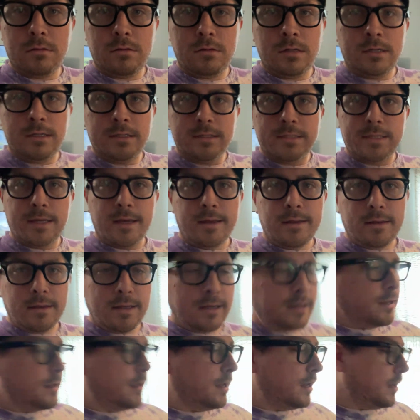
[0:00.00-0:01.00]
descent
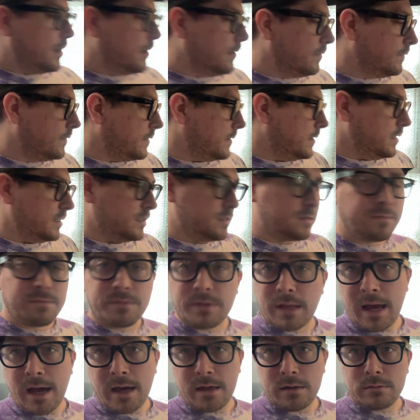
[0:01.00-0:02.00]
that I have is
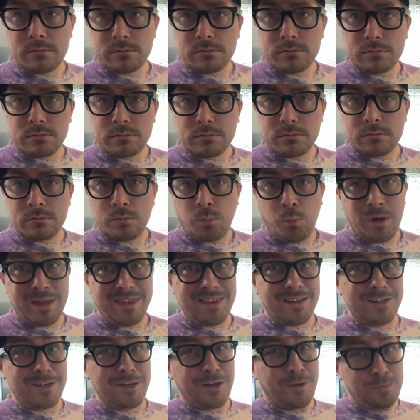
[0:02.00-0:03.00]
flat
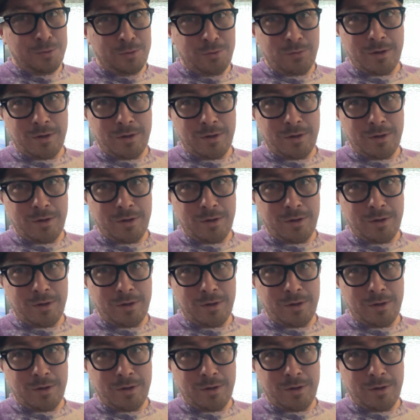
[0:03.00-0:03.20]
with a W